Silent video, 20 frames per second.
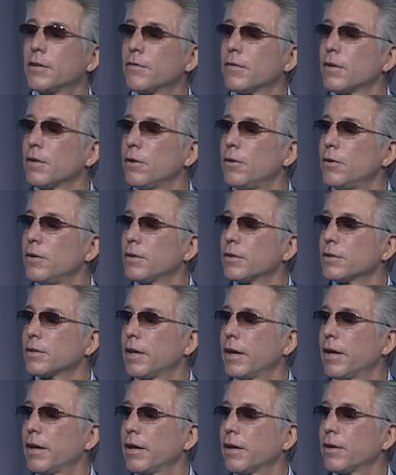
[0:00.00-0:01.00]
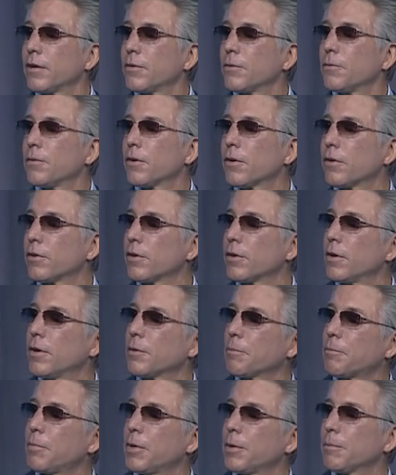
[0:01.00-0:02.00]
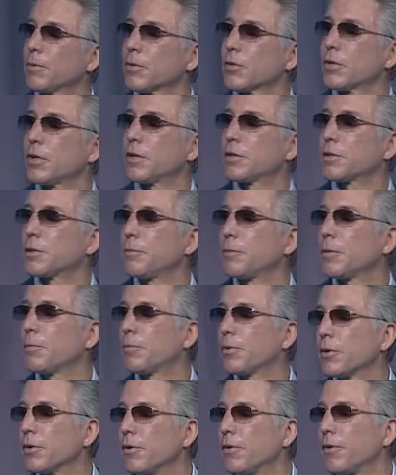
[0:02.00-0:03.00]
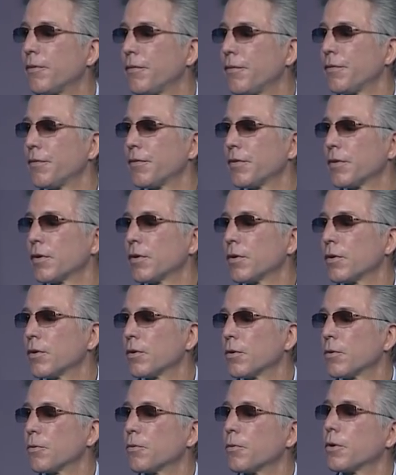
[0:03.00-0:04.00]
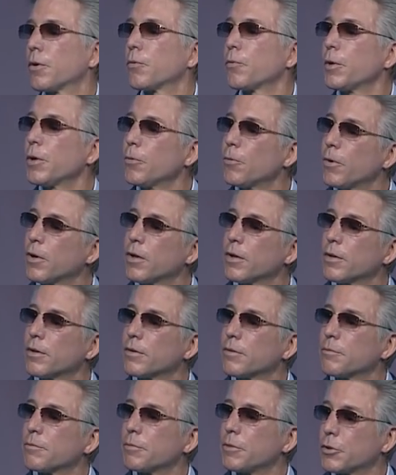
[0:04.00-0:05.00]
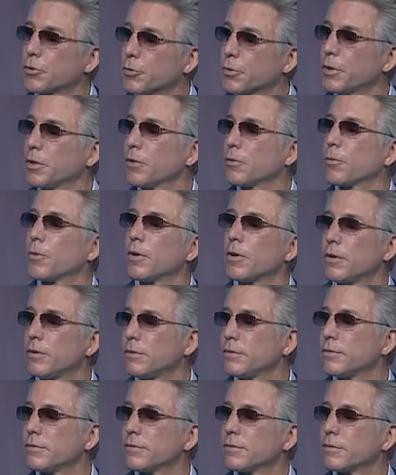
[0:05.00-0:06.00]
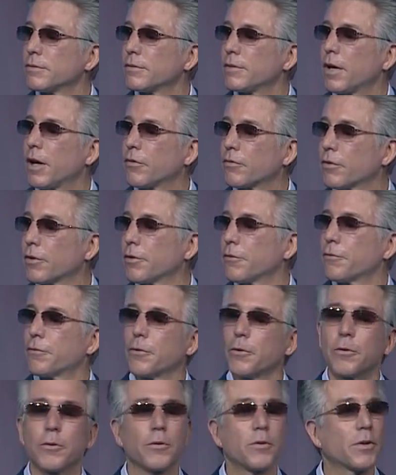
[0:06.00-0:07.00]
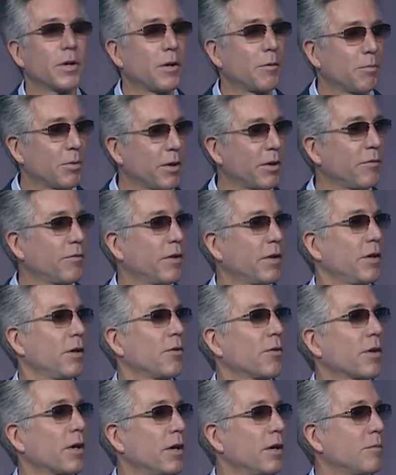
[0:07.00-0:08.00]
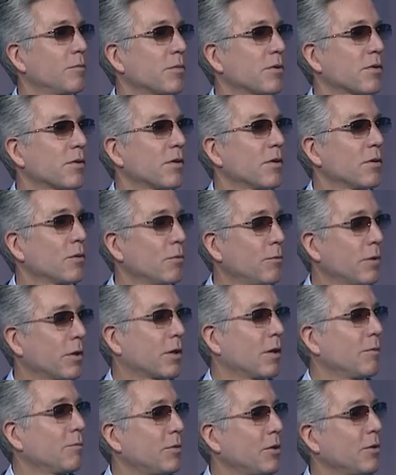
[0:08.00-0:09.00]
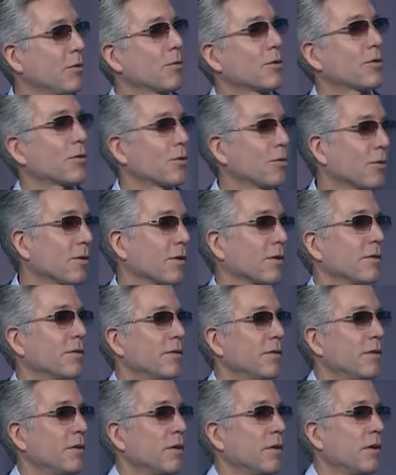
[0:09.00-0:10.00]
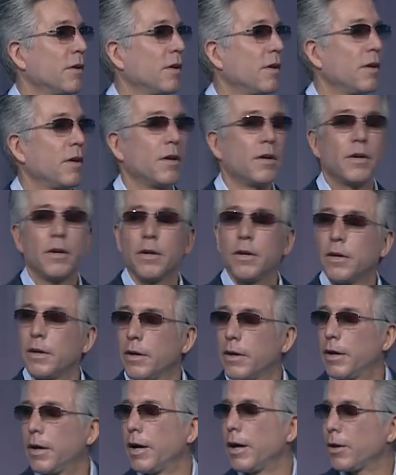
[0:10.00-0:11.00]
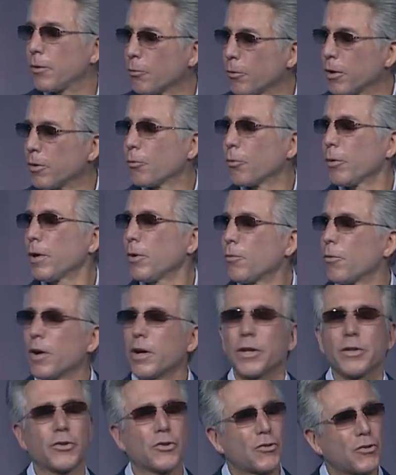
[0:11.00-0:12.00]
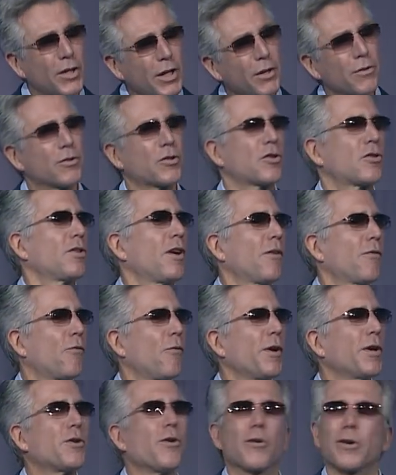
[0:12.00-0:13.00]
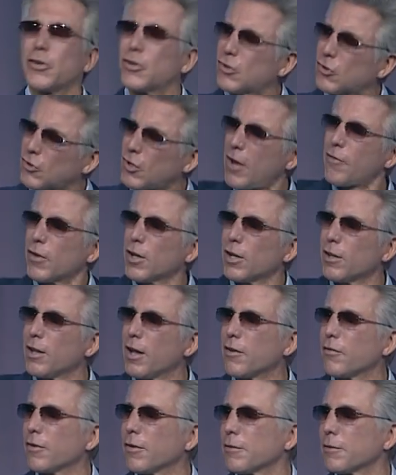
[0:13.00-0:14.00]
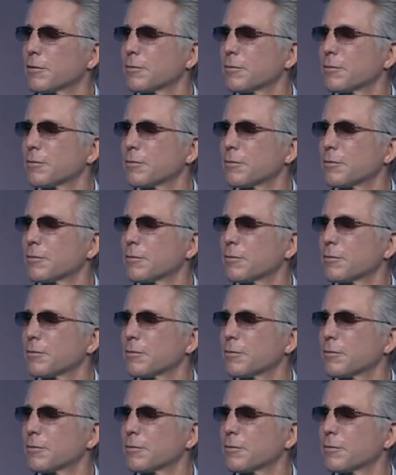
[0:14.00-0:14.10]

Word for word: of a long day, one of the young people said to me, Bill, when we want to be treated well, have good food, and play video games, we come to your store. And when we want to steal stuff, we go to 7 Eleven.